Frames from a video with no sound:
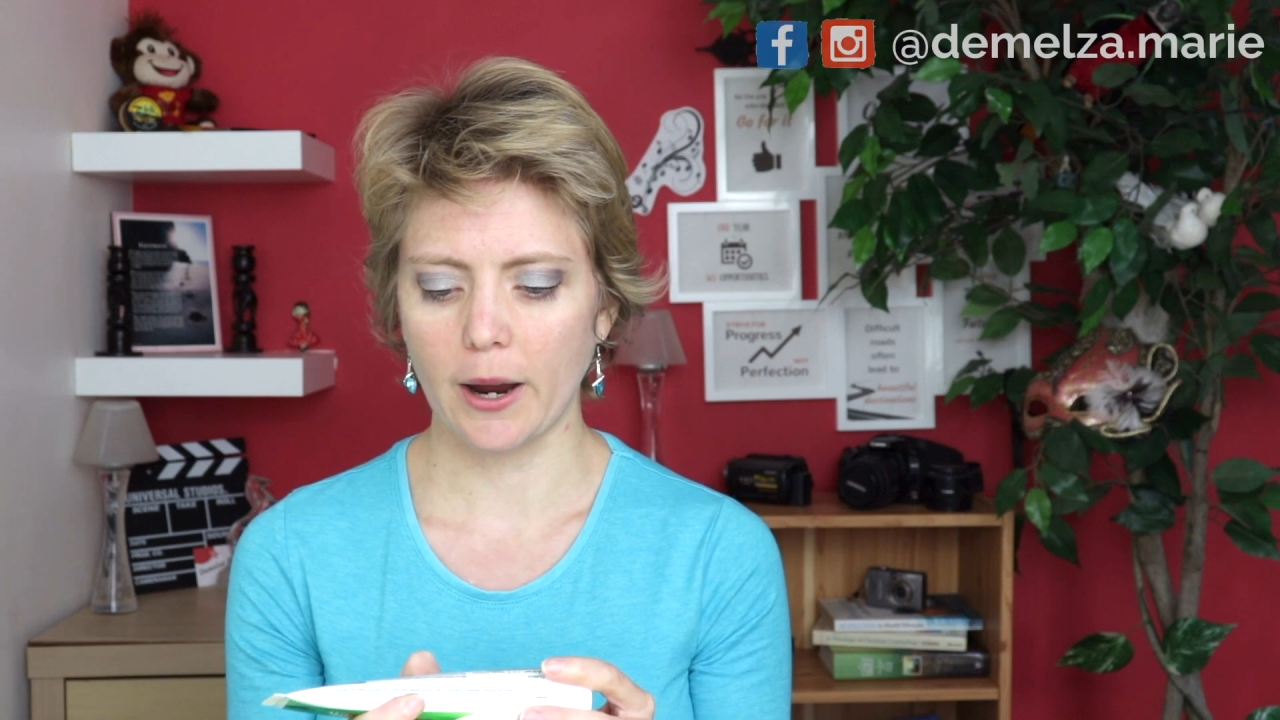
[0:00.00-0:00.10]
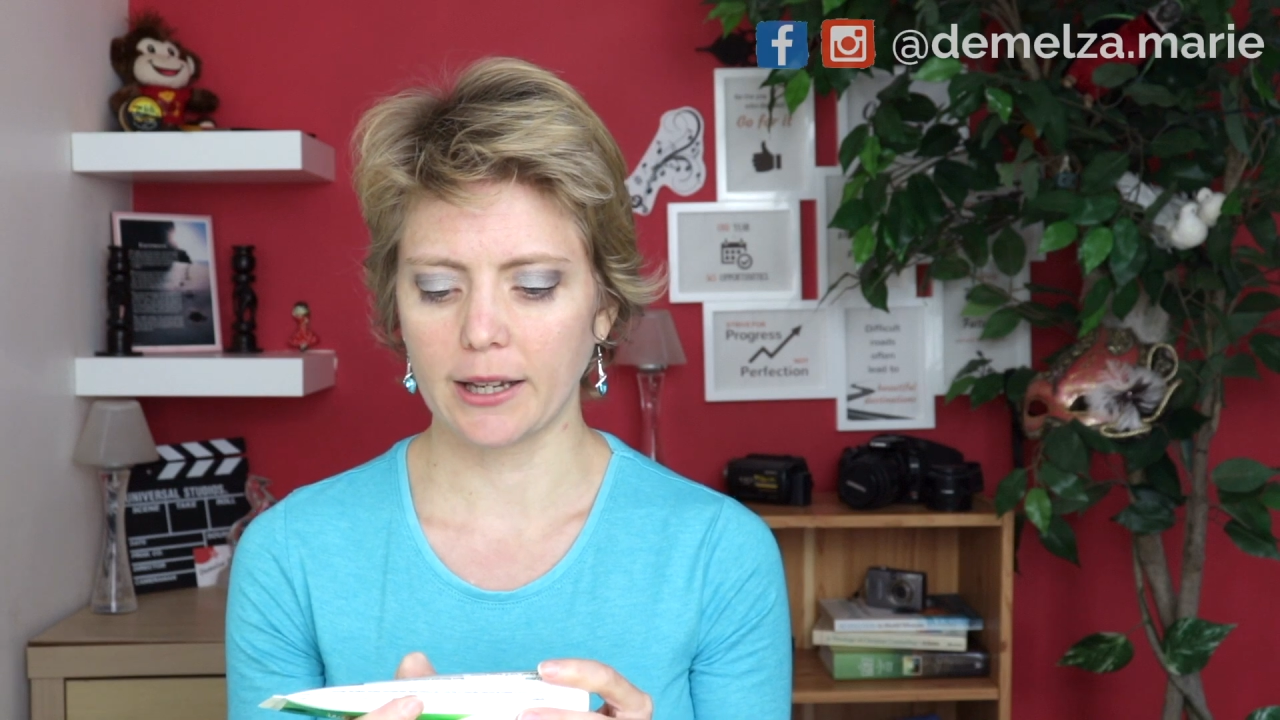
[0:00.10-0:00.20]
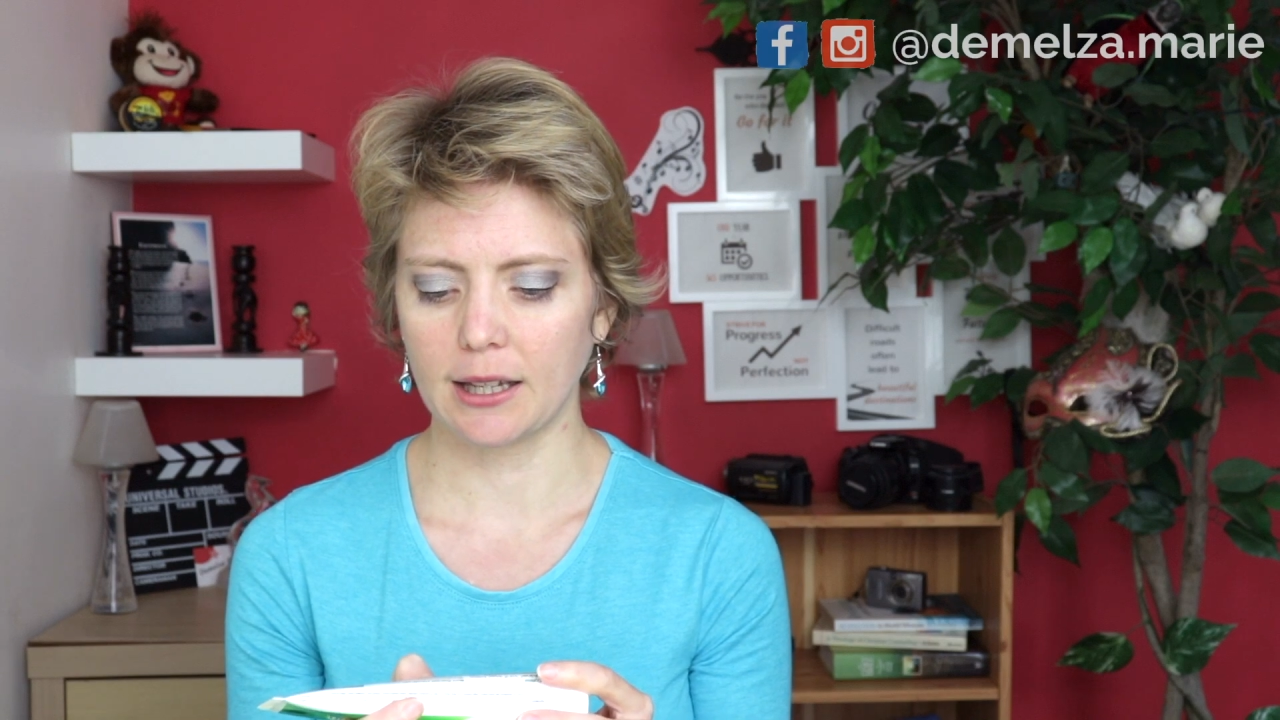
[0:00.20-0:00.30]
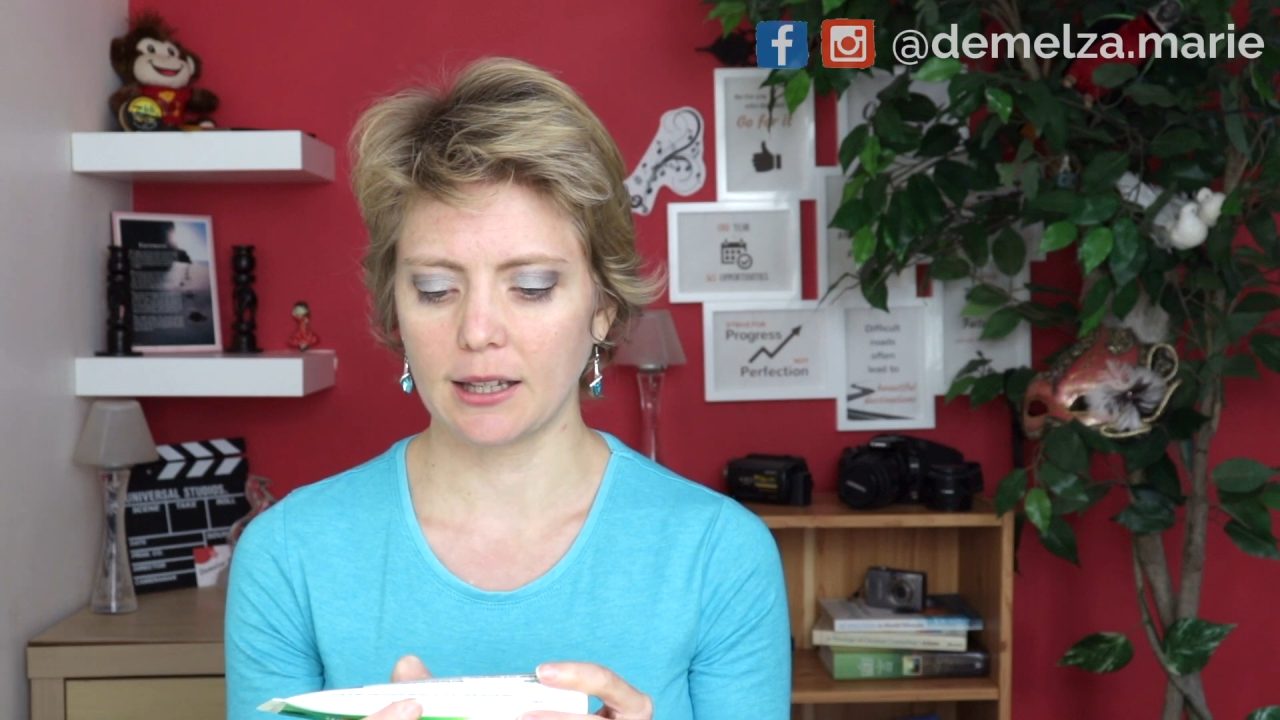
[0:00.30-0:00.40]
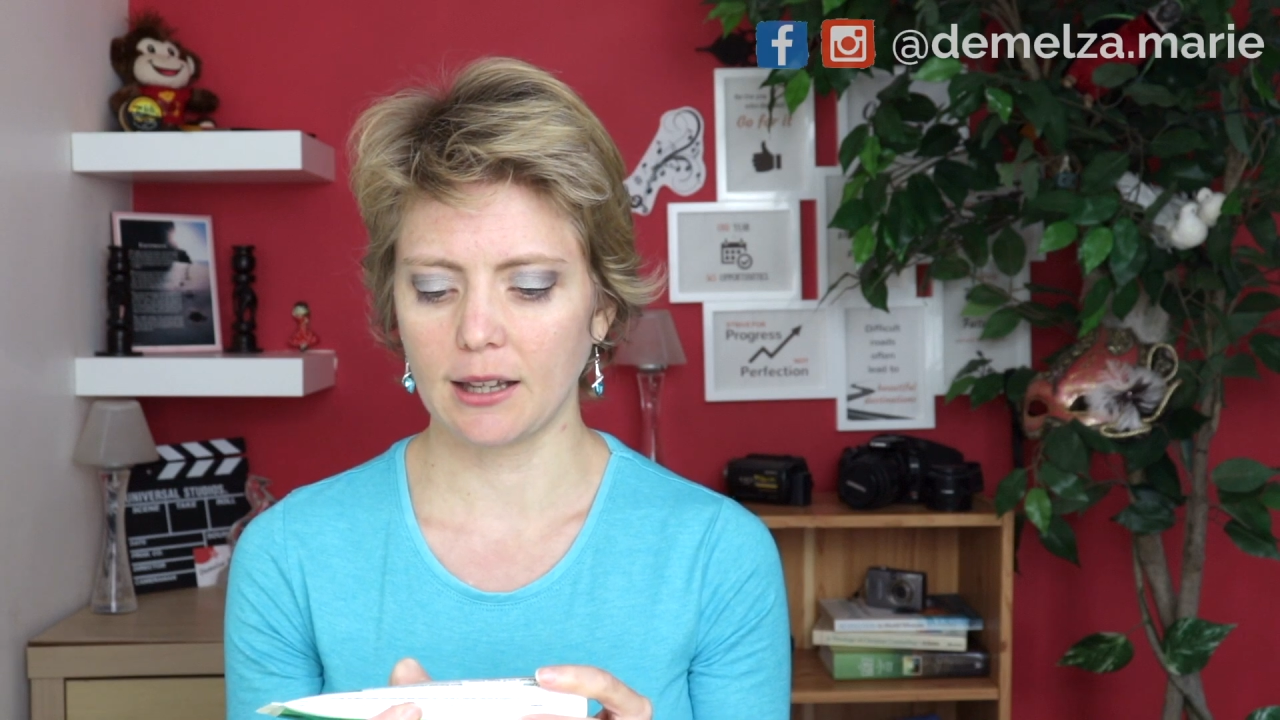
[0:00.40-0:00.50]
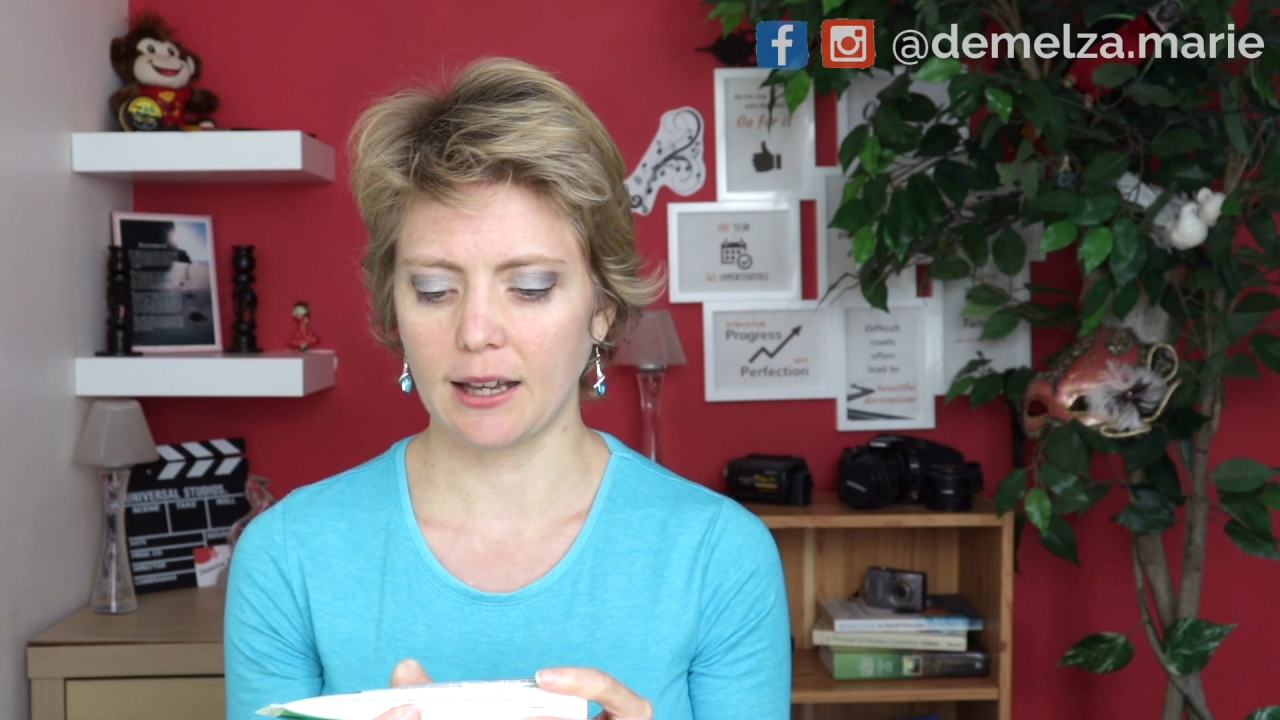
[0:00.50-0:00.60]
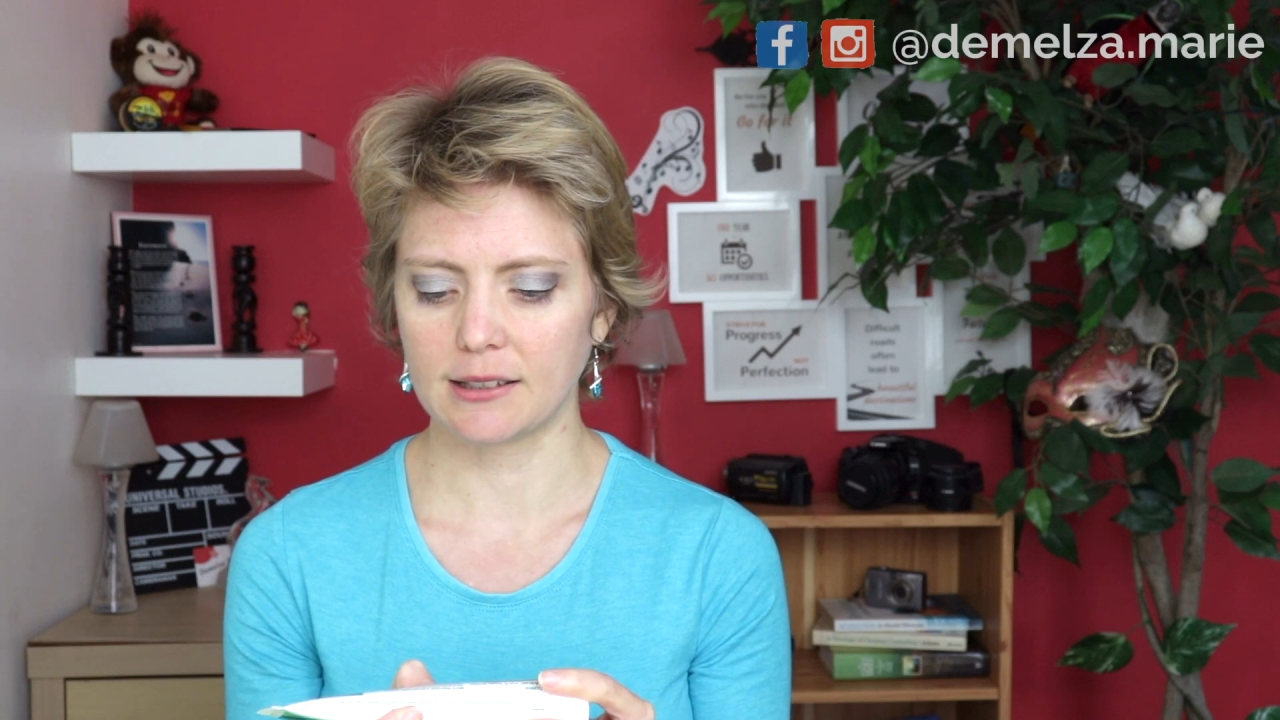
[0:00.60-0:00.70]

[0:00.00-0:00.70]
whitening